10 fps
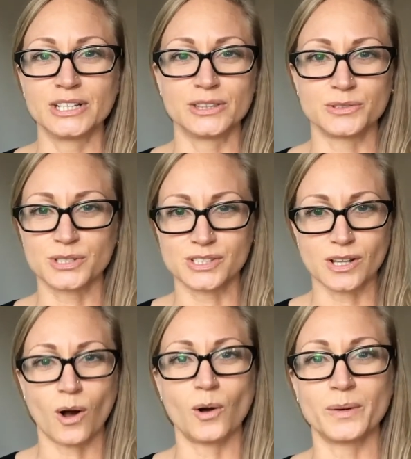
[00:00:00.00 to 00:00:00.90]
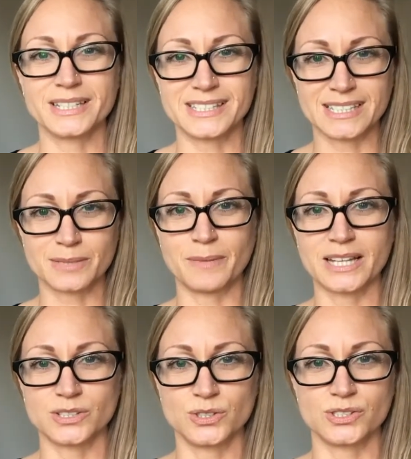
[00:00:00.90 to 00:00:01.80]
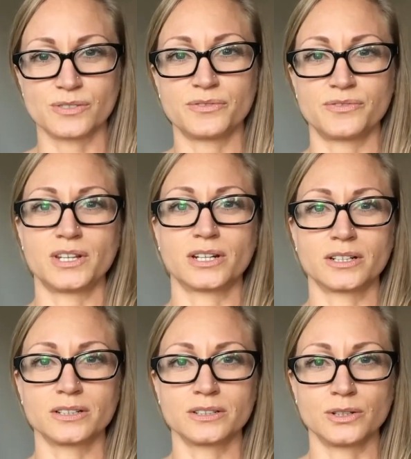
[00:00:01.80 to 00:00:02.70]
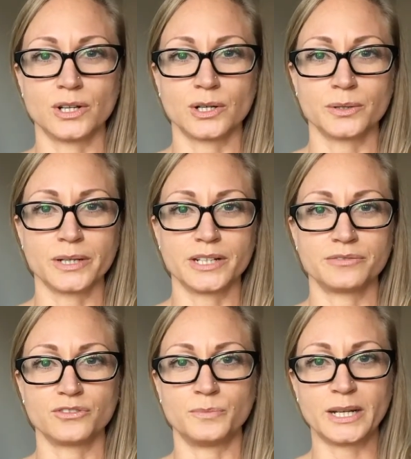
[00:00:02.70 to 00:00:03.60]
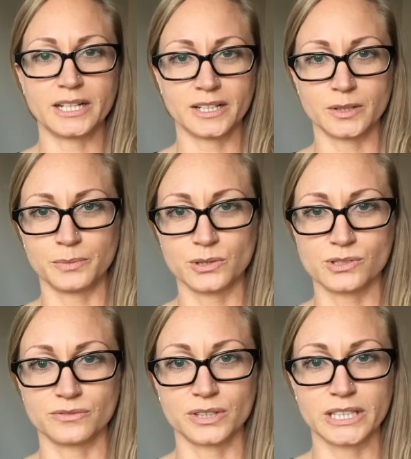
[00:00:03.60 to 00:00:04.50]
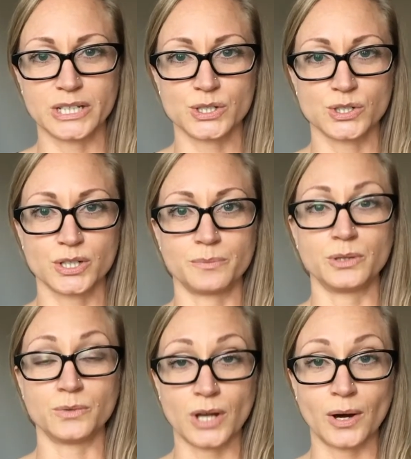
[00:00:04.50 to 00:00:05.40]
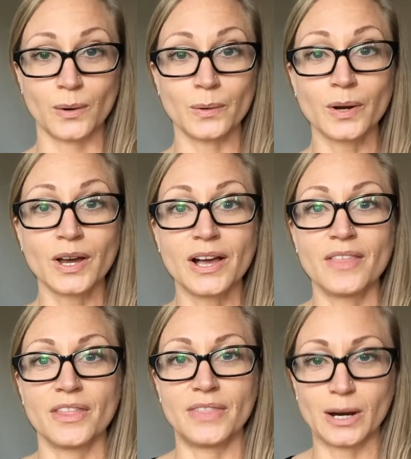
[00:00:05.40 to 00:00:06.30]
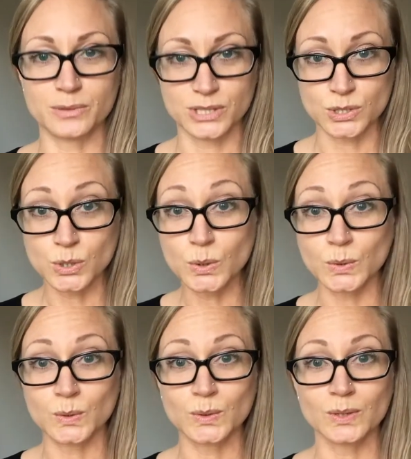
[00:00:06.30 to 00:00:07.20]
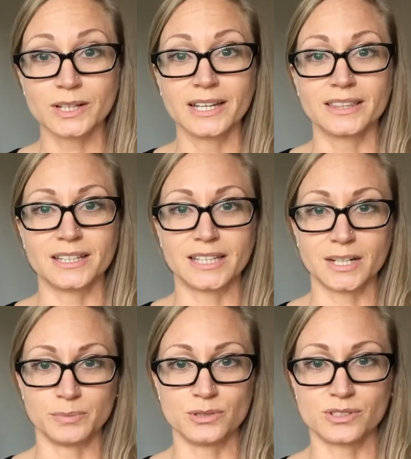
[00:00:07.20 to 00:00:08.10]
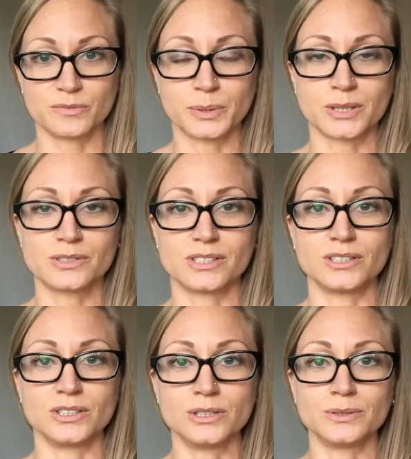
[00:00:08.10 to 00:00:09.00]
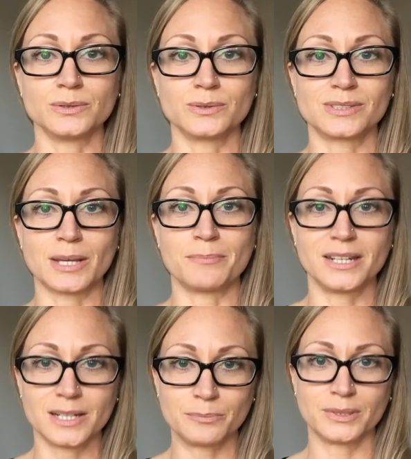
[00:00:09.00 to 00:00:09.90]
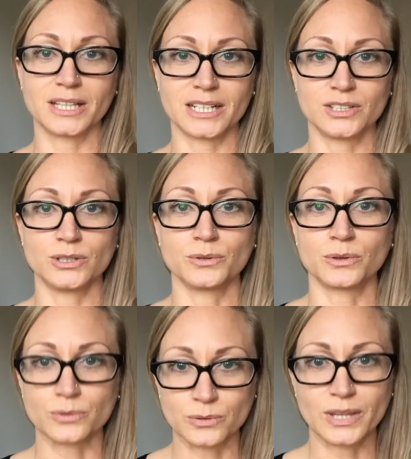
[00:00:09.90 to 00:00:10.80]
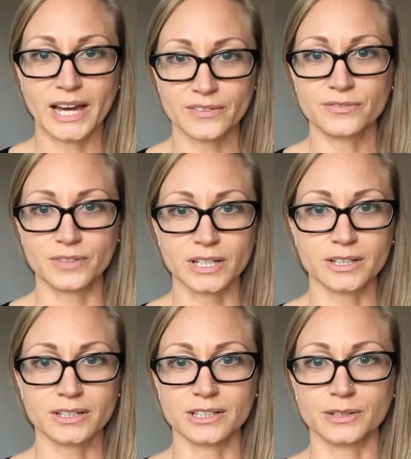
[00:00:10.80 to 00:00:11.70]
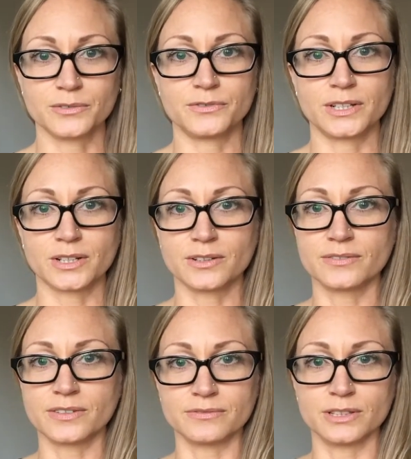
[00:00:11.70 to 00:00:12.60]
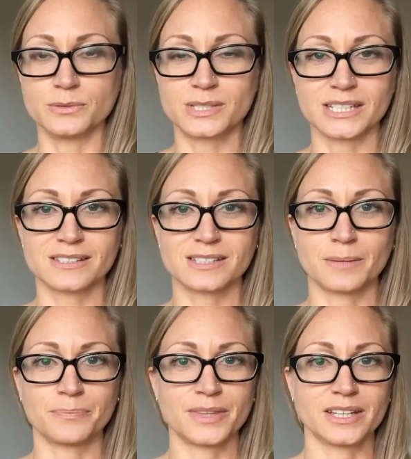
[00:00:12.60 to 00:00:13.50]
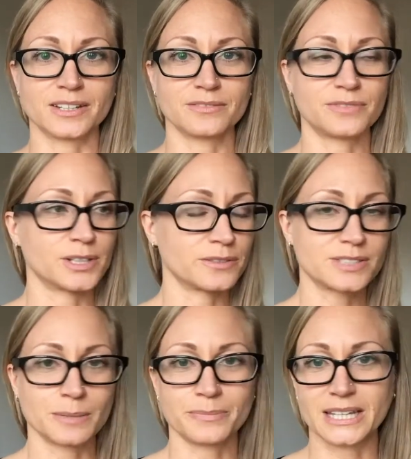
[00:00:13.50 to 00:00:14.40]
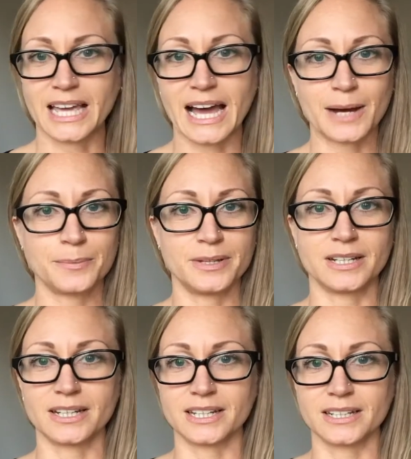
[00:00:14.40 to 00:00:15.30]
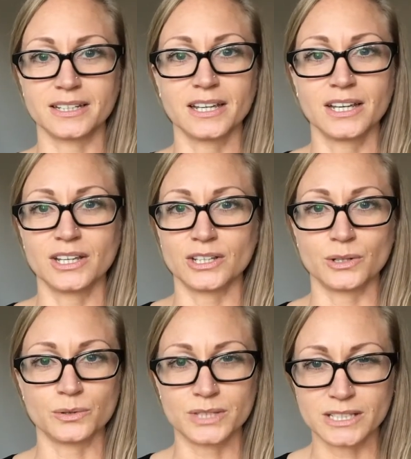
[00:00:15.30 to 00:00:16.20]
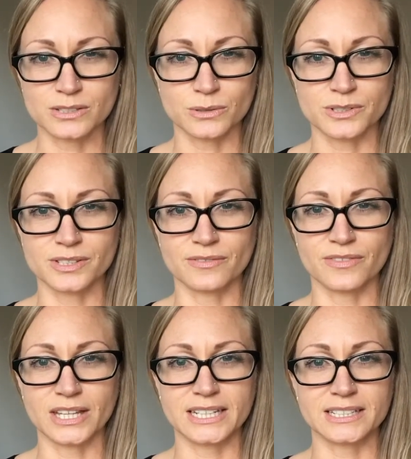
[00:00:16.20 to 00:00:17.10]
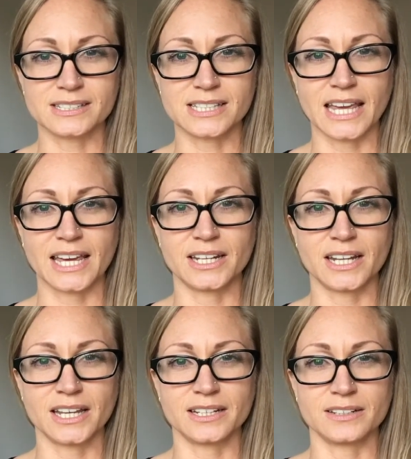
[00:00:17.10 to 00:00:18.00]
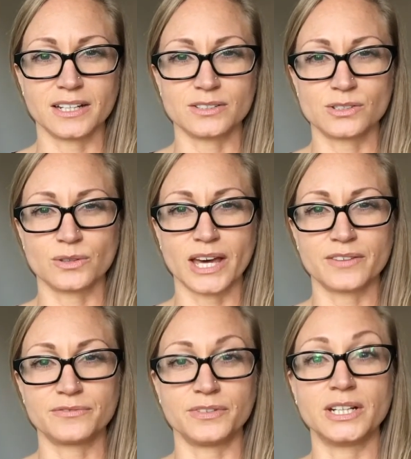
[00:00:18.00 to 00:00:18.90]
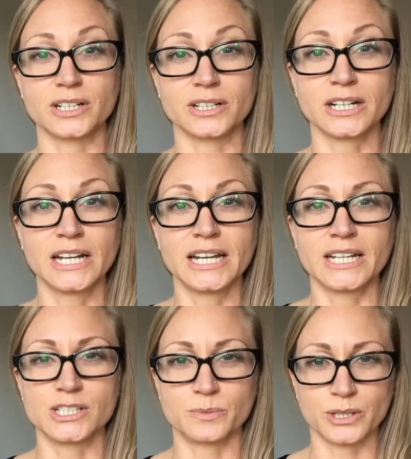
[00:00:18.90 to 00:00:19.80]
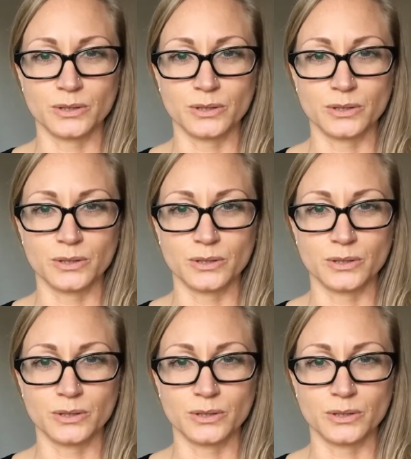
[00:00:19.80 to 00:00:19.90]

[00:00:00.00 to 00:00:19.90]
there's just always these messages of fear you know and if you've been in an abusive relationship you know that that was a tool that that abusive person used they manipulated you through that fear you know fear of, of losing something fear of something happening you know these sorts of things and and and so that fear is what